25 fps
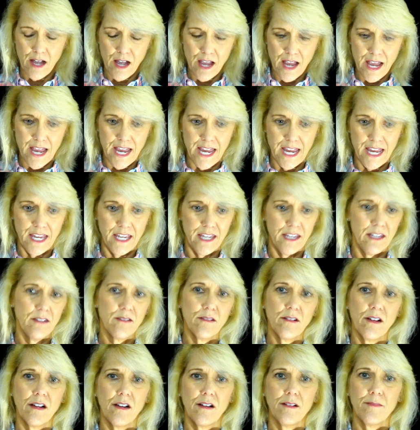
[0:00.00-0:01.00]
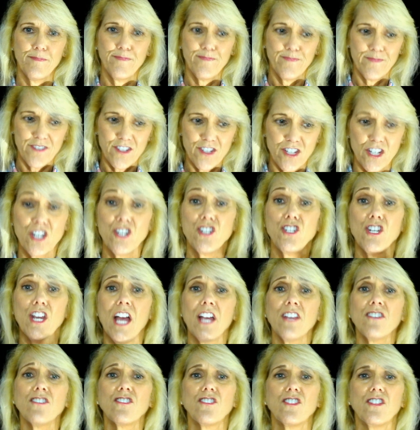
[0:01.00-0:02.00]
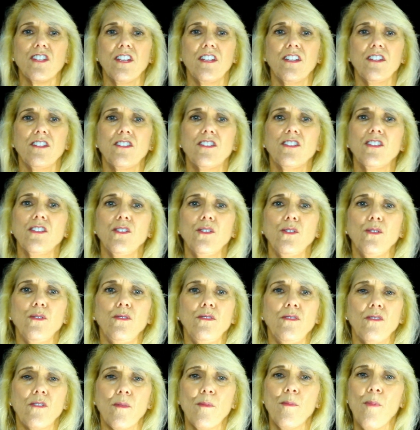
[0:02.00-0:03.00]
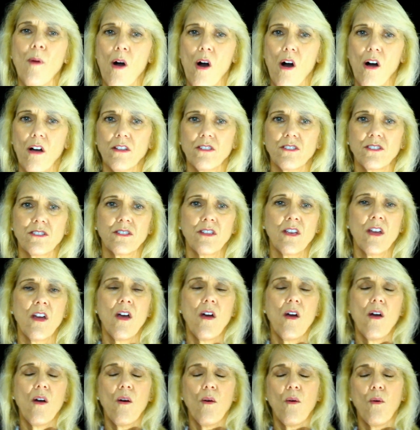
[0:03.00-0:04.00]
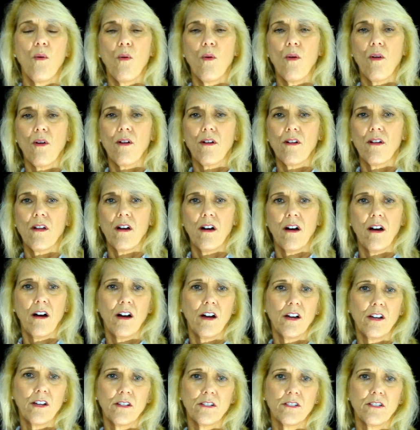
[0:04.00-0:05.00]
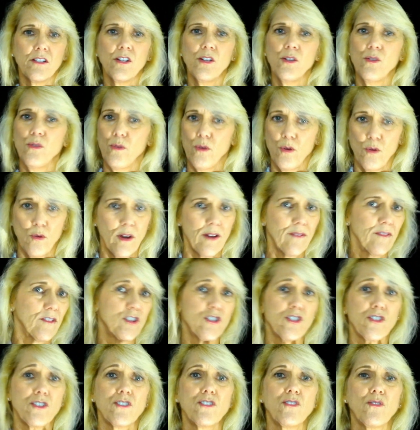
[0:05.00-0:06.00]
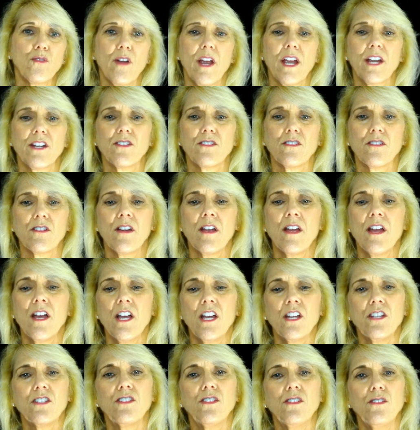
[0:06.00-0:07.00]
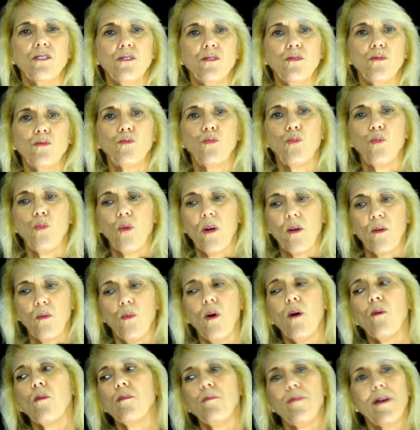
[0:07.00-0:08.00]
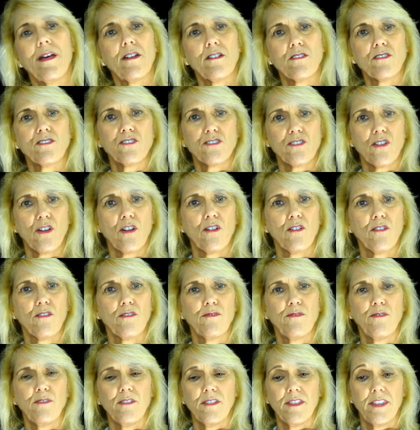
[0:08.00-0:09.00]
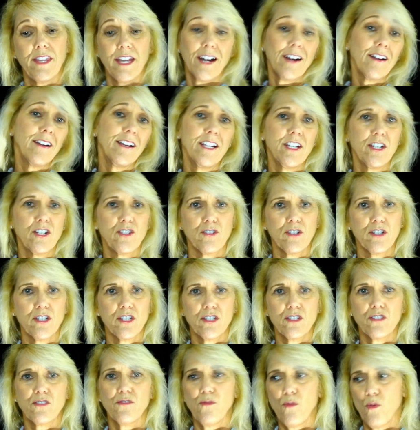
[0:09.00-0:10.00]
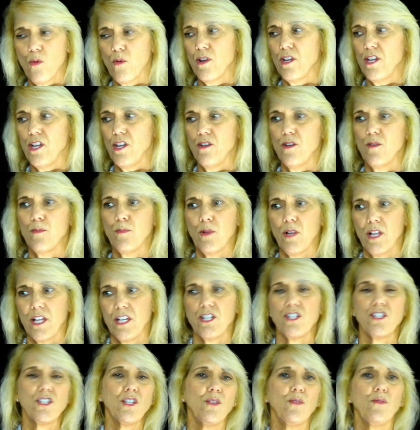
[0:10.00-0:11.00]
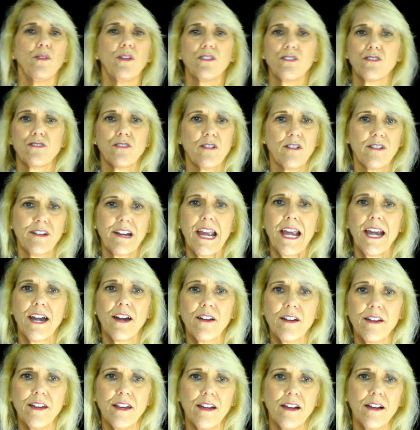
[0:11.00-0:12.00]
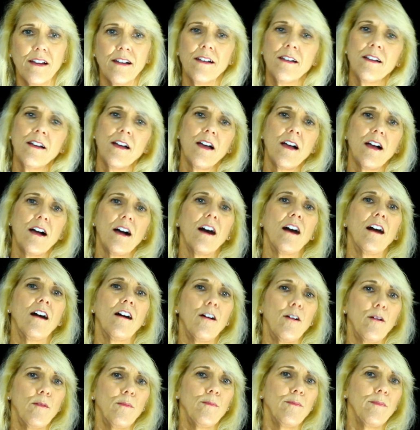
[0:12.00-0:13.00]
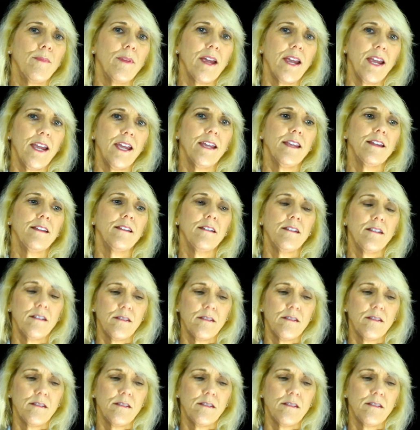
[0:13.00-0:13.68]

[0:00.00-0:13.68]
a suggestion to your boss or whoever's your director to what would better serve their interest for you to place you in a certain area, and